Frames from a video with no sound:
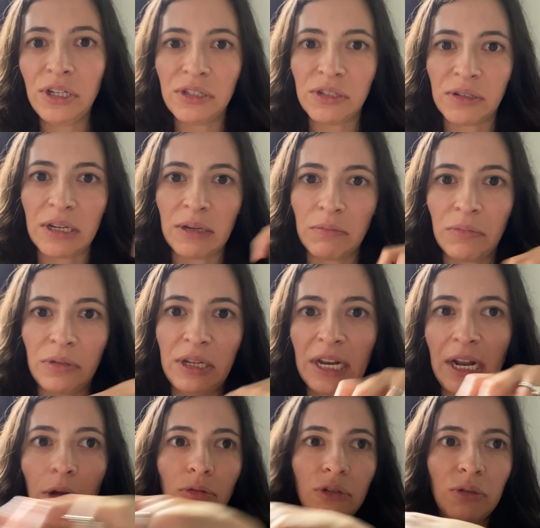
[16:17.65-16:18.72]
It's like get
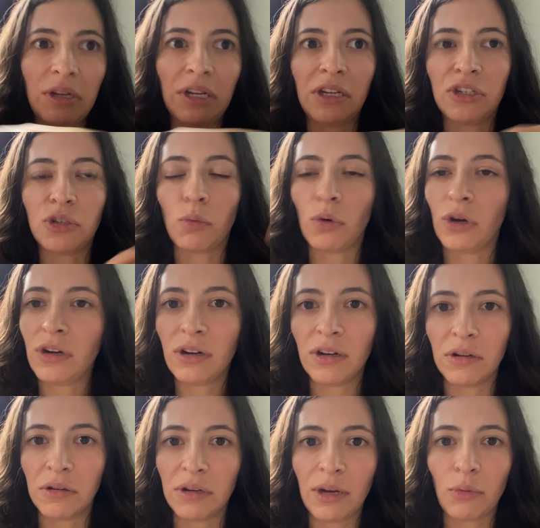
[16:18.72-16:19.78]
out so I can get to work
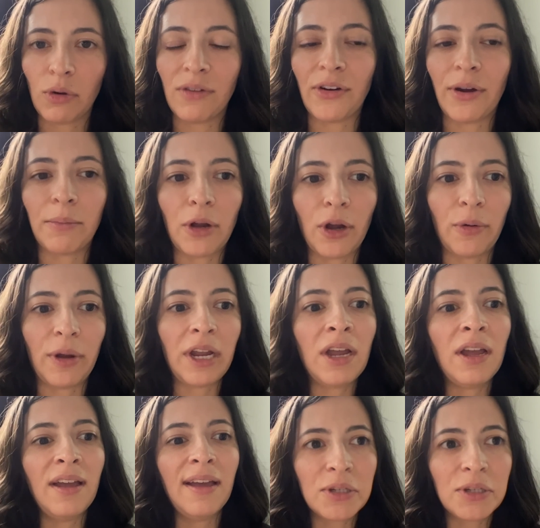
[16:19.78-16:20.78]
or get wherever I'm going.